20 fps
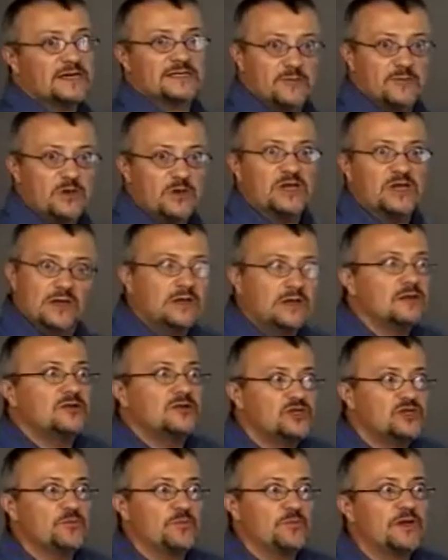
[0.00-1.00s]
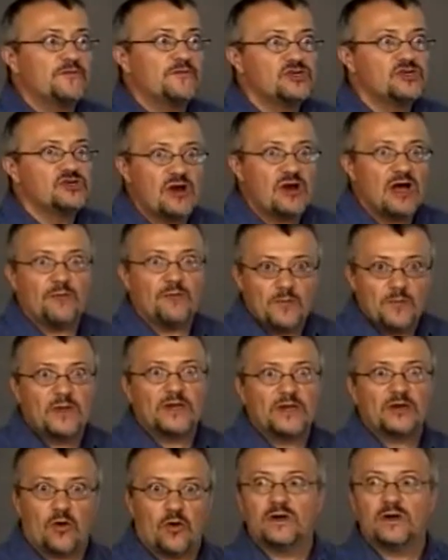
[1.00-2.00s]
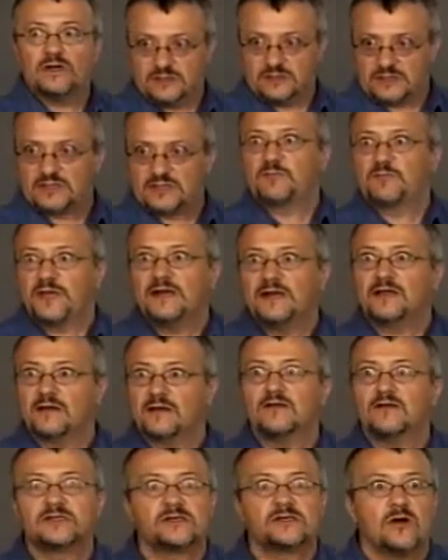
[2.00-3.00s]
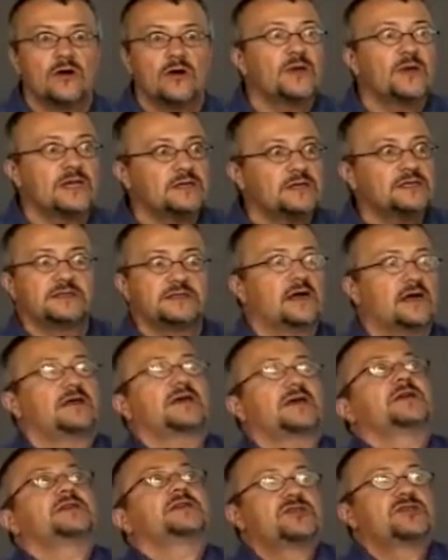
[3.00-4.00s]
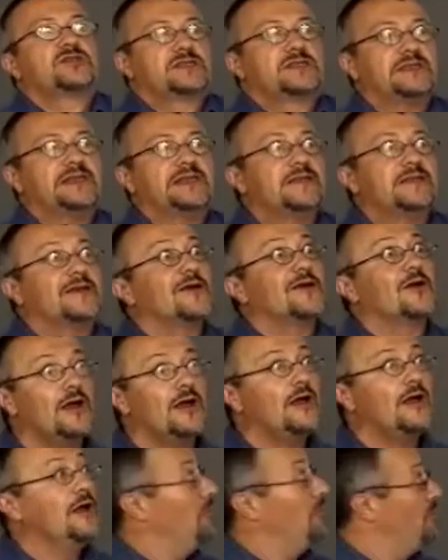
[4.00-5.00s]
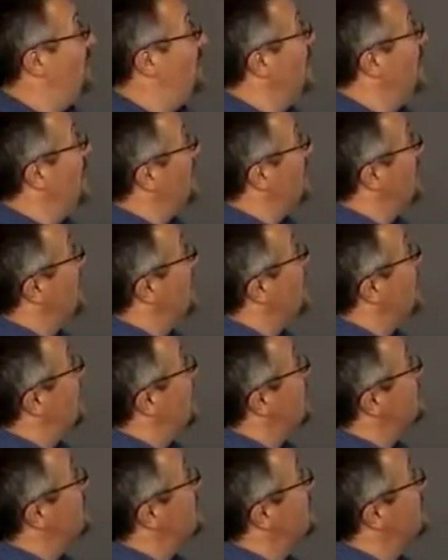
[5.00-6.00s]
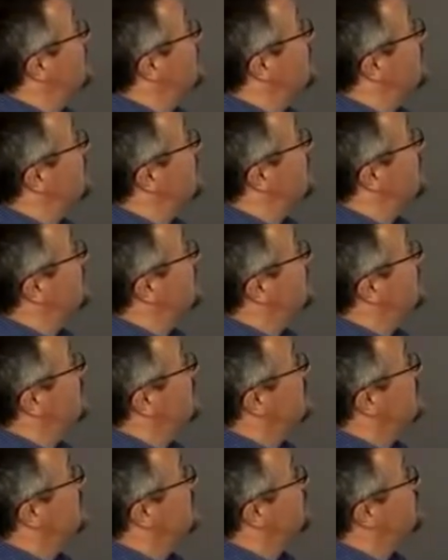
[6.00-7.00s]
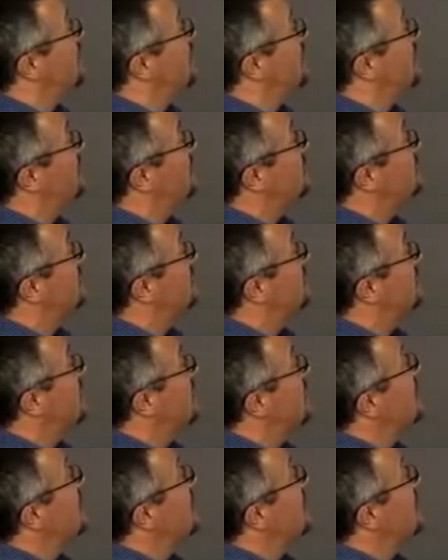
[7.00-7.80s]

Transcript: I mean, there's a bit of a drop. I mean, corn is competing also. I mean, it's not like it's just sitting there. But nonetheless, look at these, these, these percentages.